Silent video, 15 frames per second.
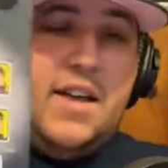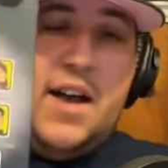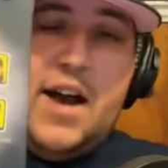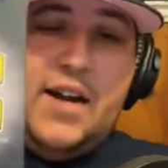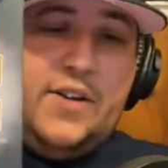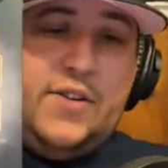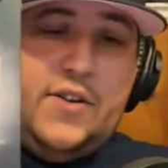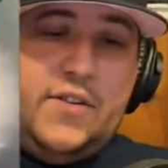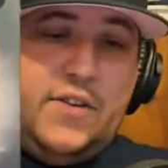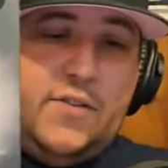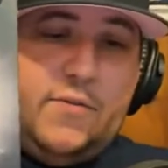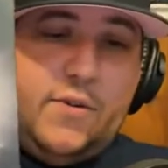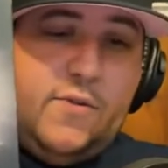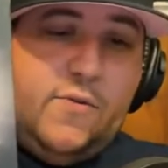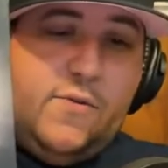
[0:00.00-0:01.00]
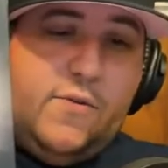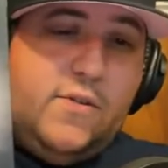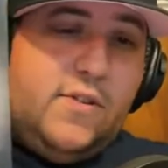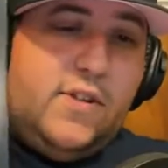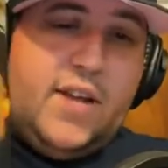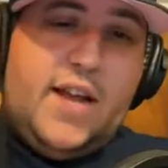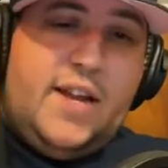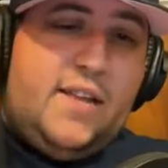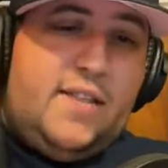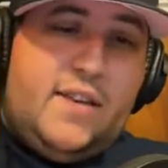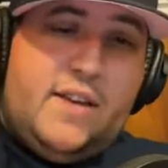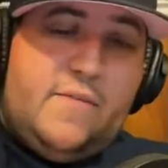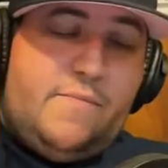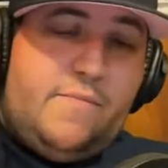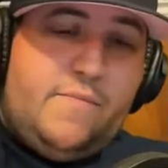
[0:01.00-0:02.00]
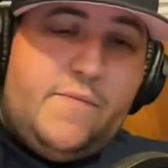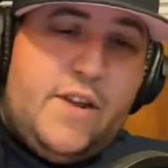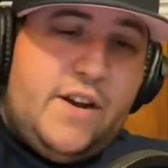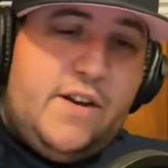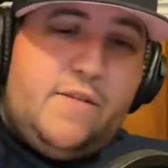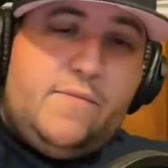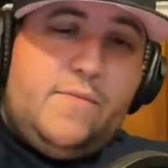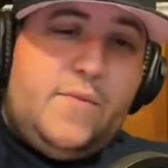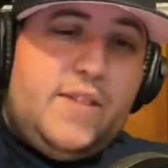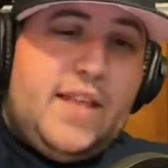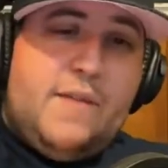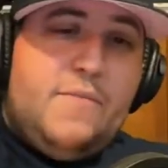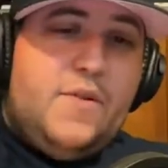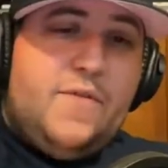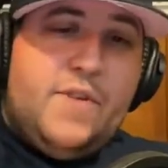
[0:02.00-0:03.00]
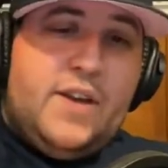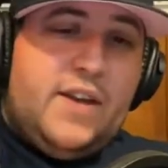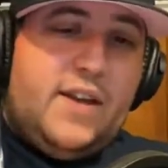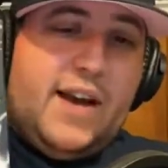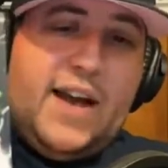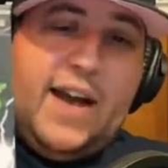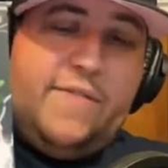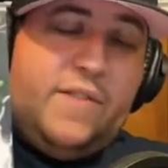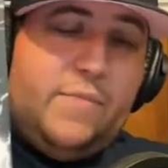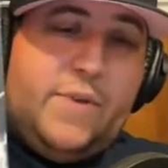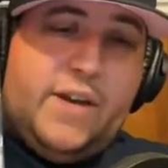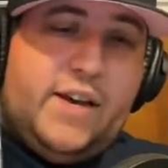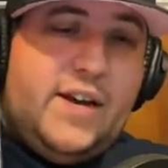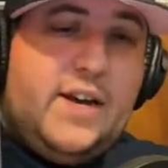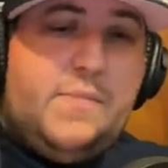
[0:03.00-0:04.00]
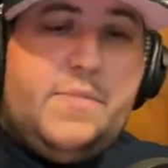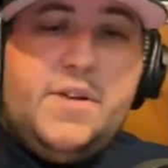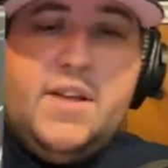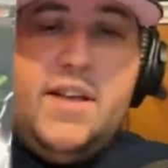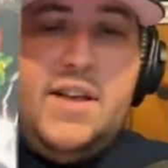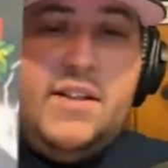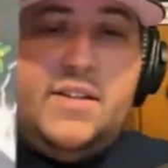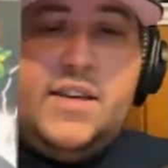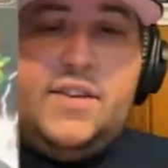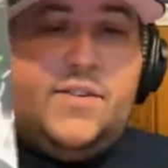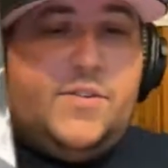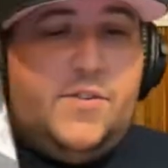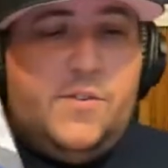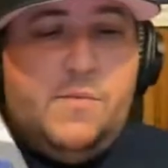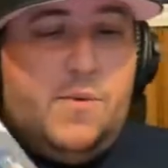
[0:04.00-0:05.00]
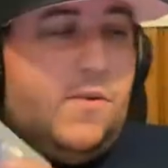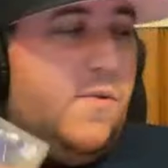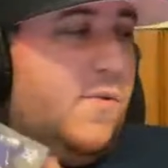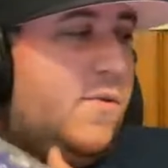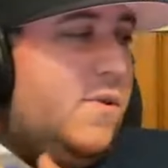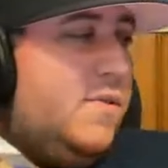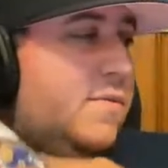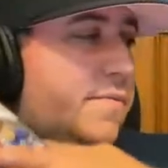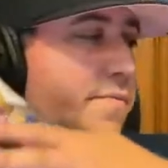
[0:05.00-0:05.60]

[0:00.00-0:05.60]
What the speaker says: I just thought these were cool. Anything with that movie, I have to pick up. These are super cool.